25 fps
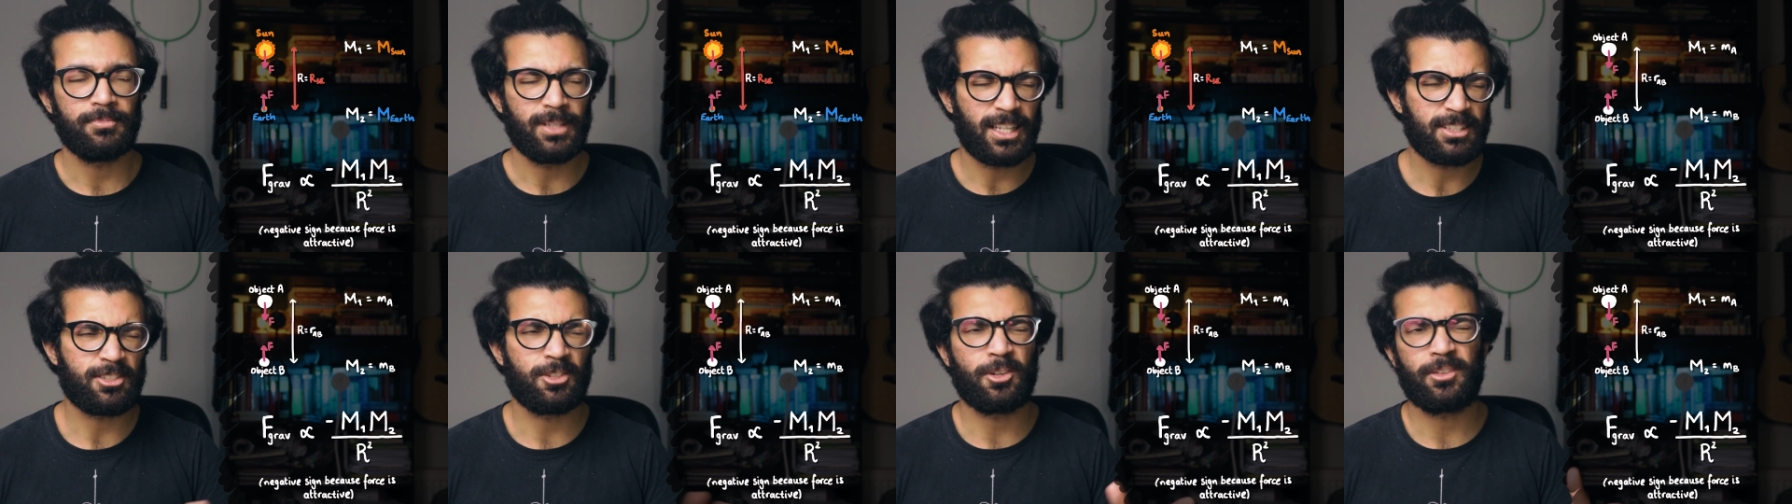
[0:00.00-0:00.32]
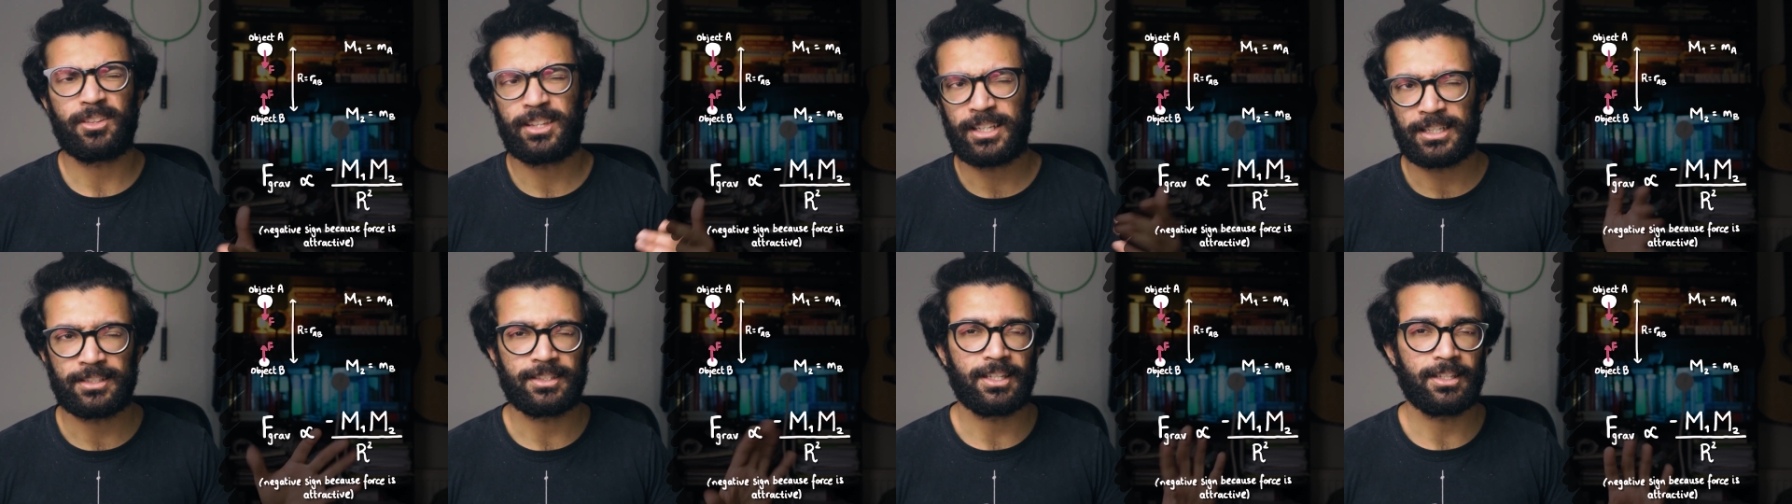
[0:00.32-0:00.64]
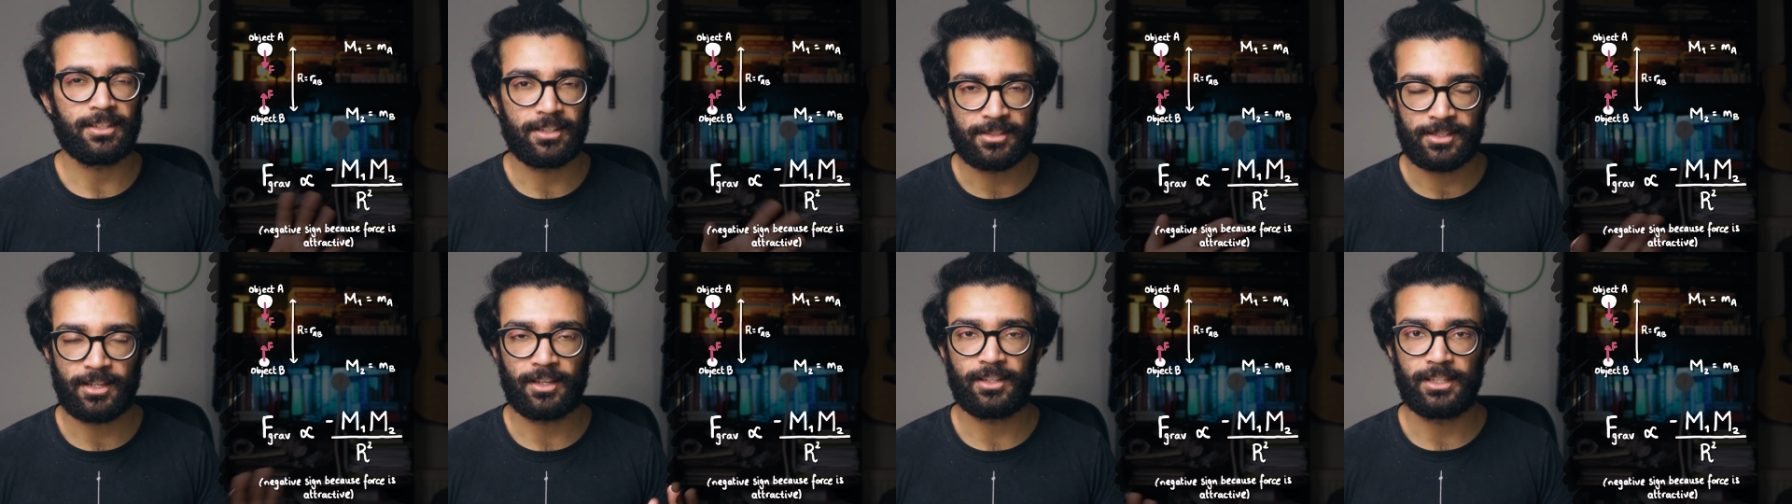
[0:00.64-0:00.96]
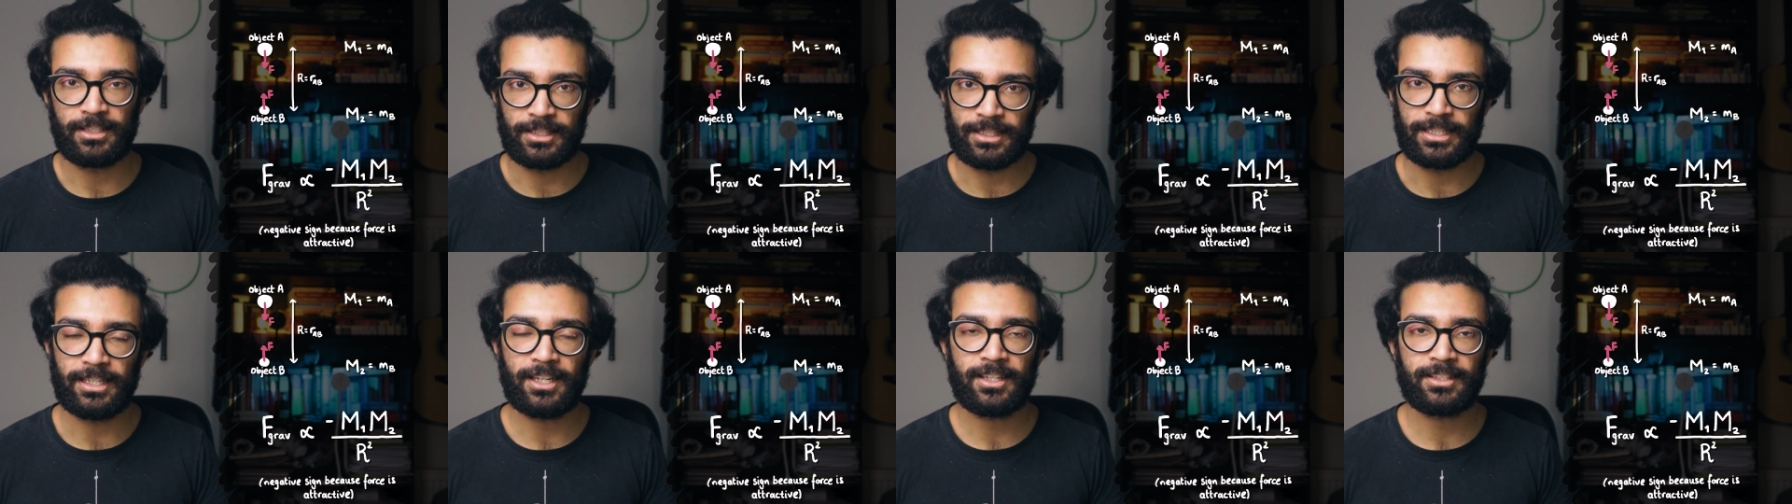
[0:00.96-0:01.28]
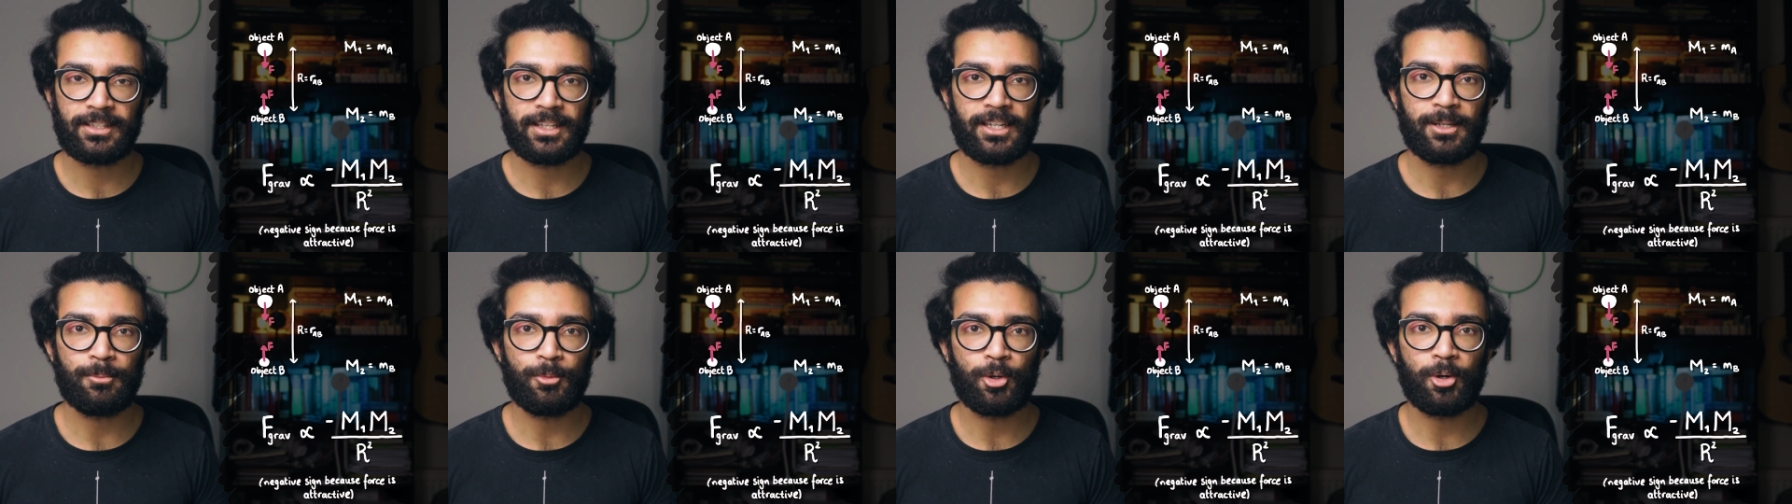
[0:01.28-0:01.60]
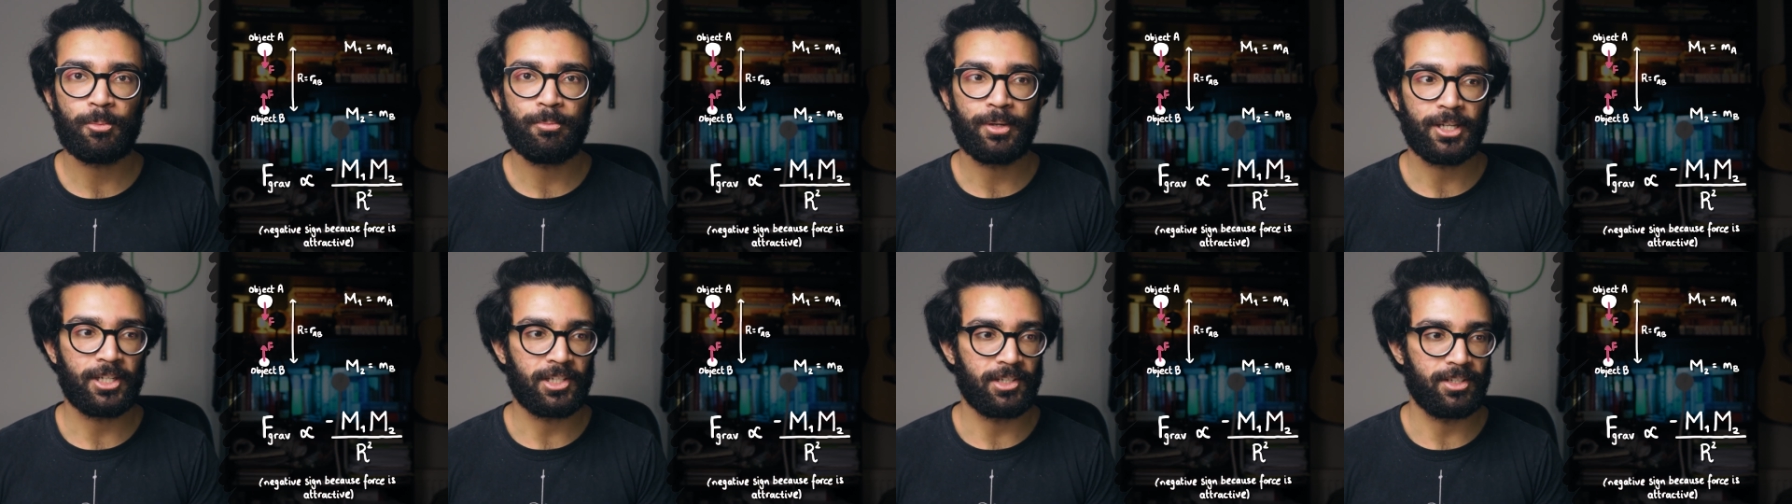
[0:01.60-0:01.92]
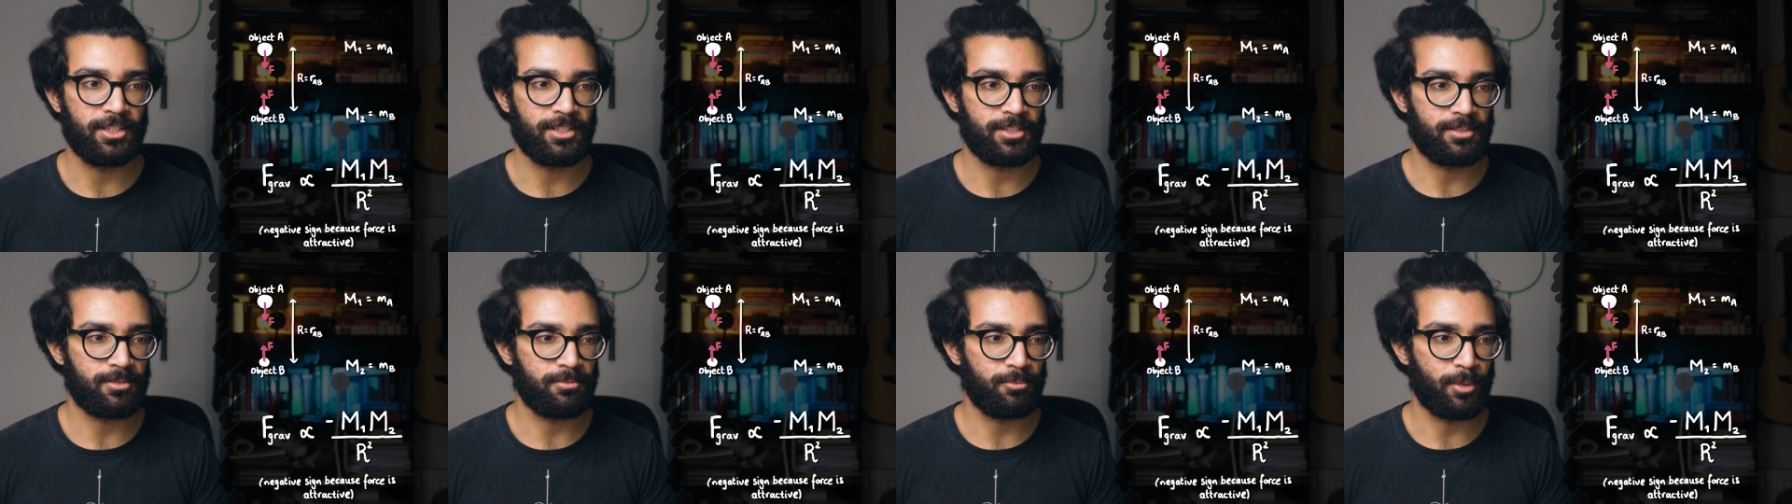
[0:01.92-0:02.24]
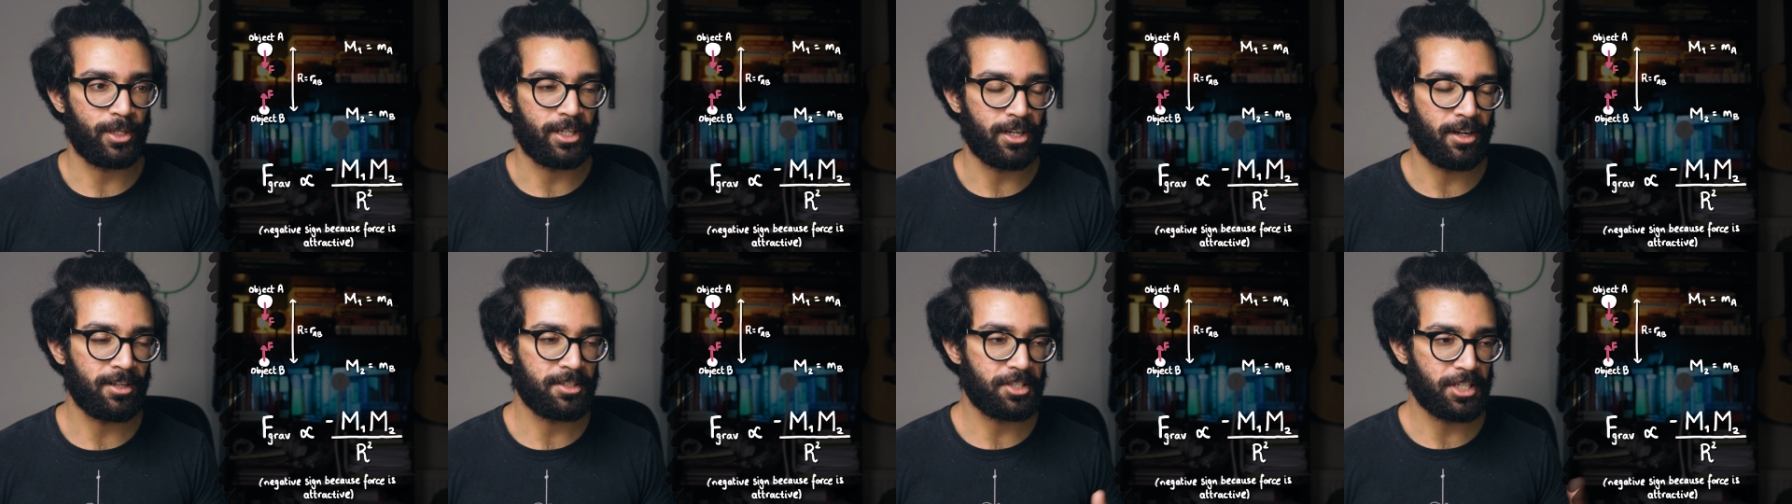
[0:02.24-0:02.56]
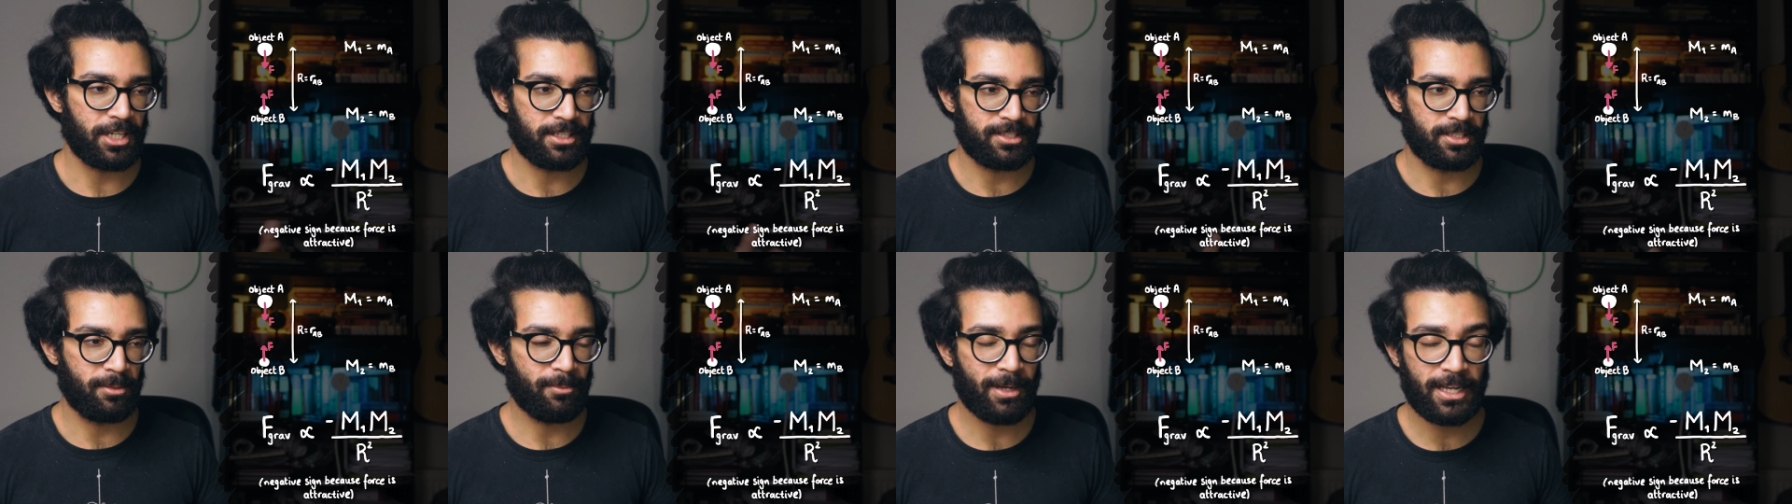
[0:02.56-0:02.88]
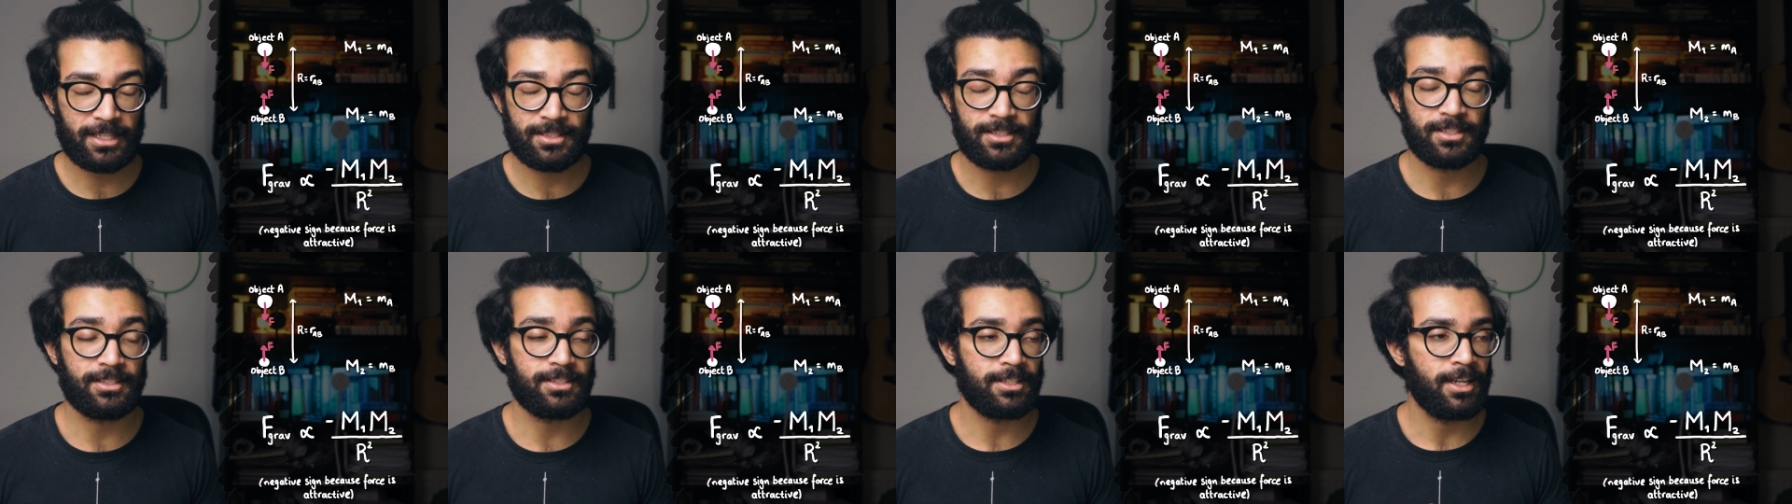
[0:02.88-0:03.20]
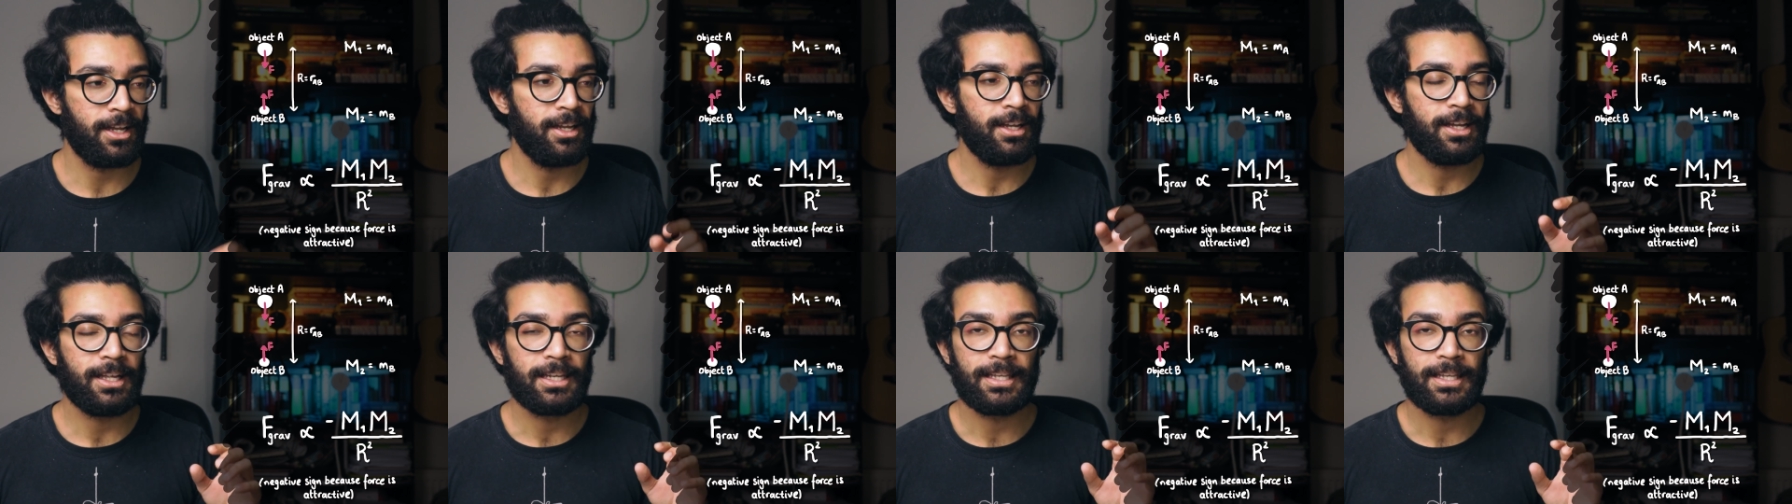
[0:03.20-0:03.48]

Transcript: let's not think they're the Sun and the Earth anymore because we can't change their masses.